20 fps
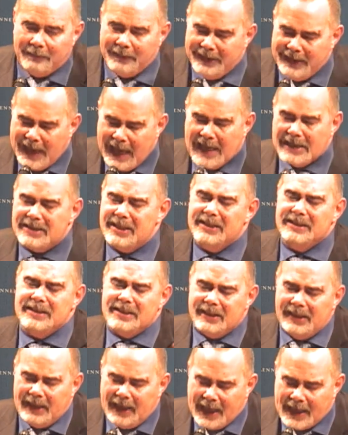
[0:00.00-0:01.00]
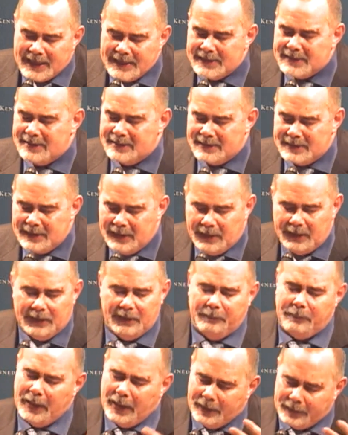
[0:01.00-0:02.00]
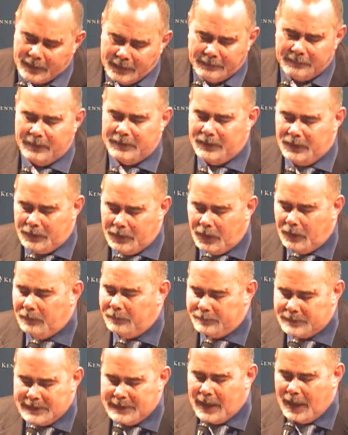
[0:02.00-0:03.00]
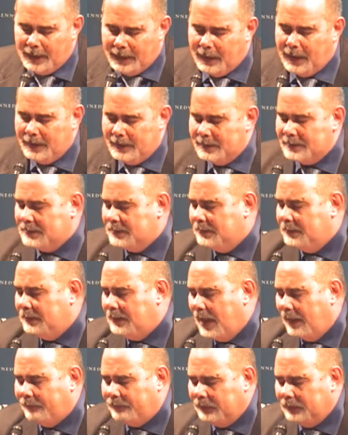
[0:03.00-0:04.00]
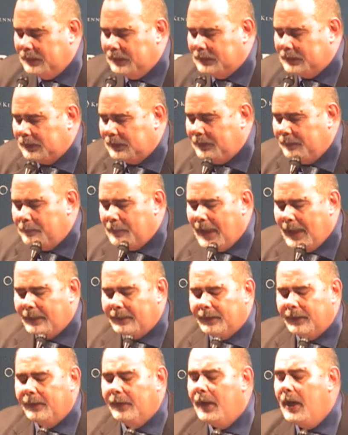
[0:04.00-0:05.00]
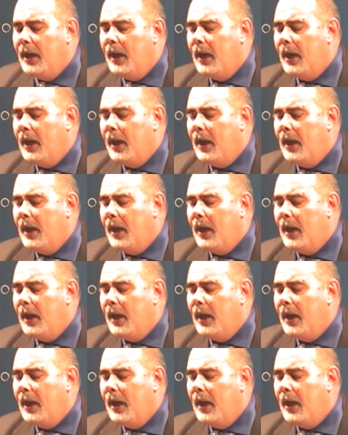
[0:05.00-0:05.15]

yes, it's a nice city, but uh, you know, Siena is definitely better.